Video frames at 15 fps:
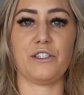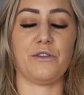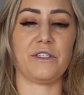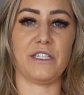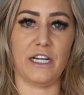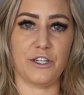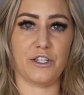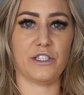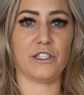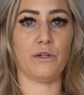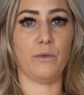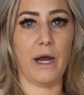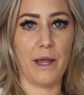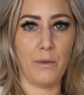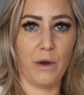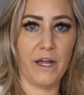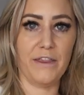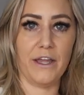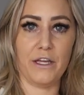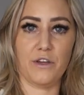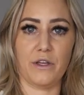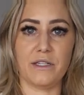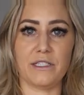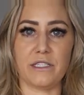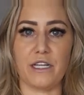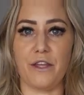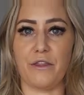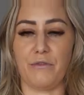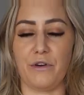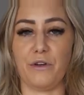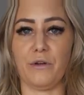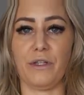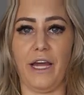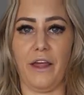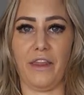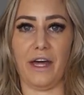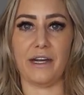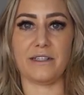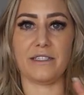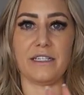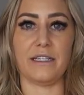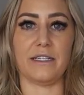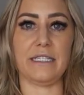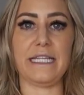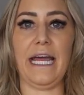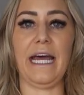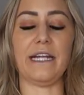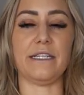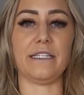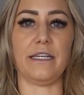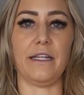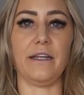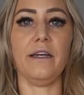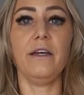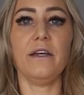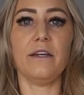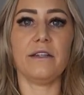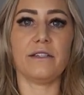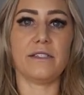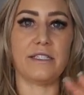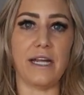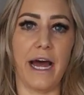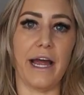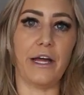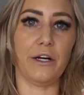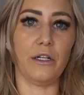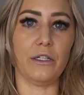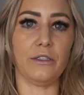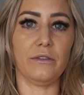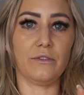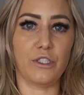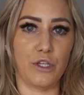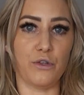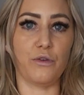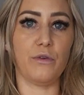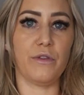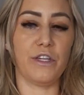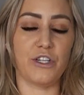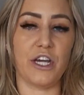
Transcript: So it's not just the white one that you can see through, like that is the intended style to the